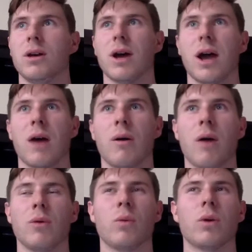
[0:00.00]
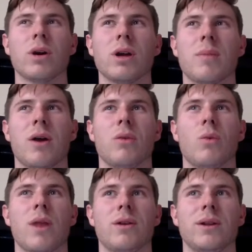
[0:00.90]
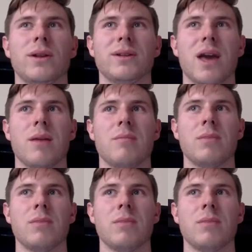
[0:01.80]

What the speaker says: I would worry about the weather in this game.